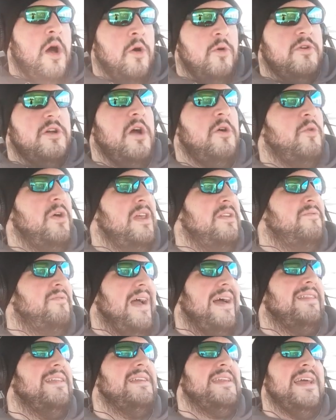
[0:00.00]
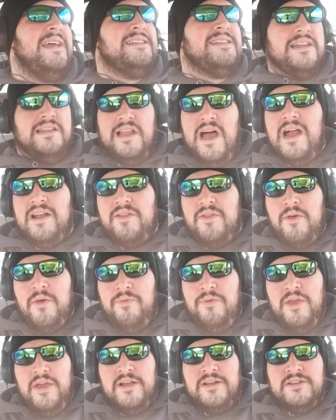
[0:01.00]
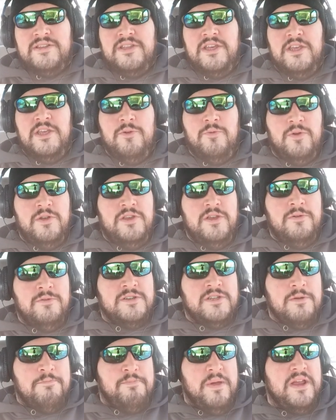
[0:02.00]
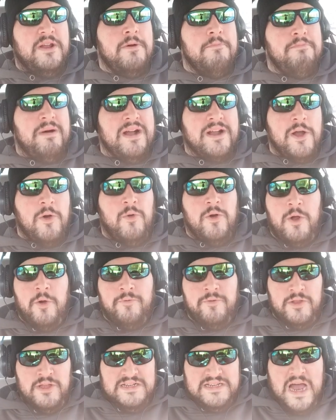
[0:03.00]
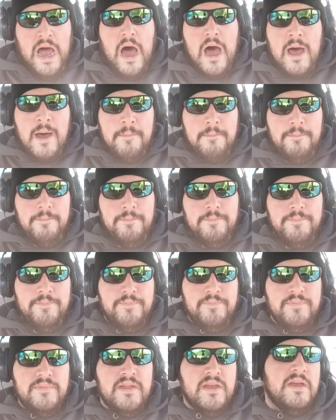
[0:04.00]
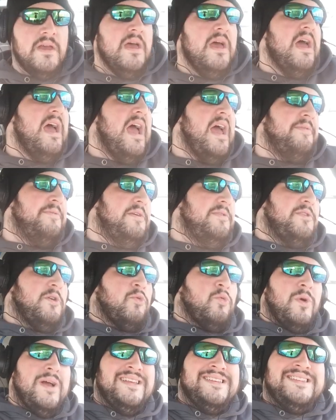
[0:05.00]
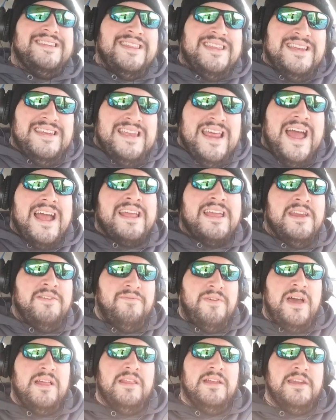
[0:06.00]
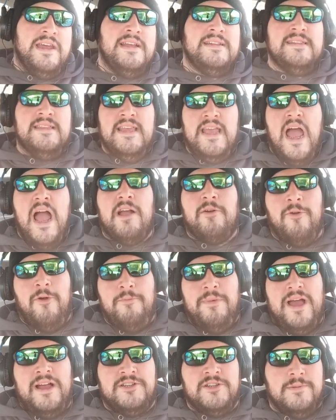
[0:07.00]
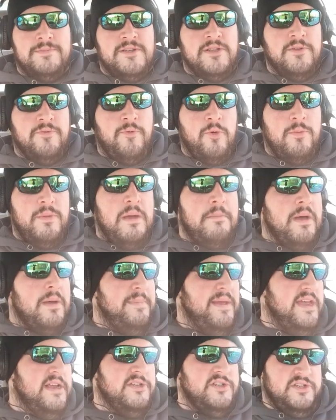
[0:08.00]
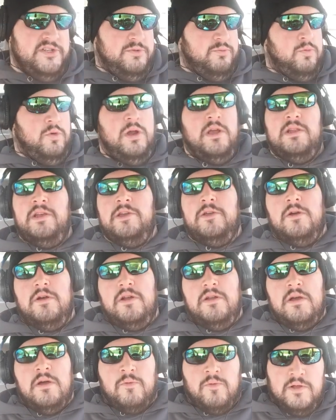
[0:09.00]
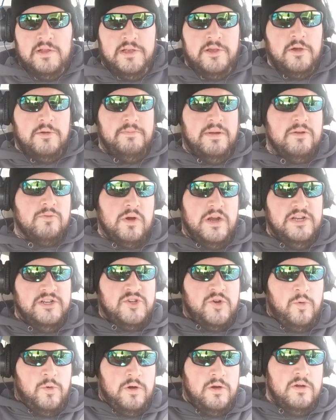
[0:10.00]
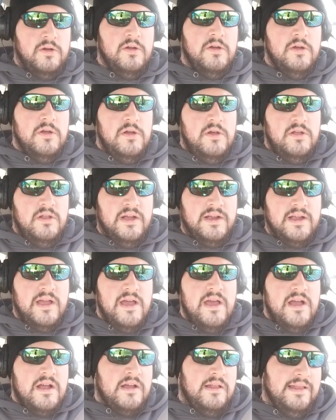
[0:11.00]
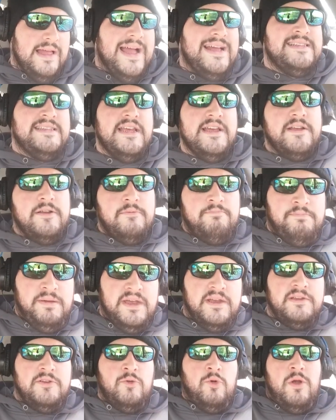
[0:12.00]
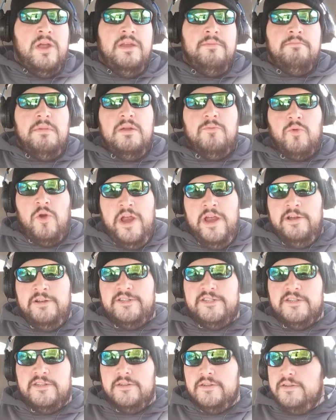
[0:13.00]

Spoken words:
Oko invalidates a lot of the things that you would use to beat them by going over the top. And then the rest of the deck invalidates the aggro matchups of the format by being just a really good mid-range core. Like classic big green mid-range.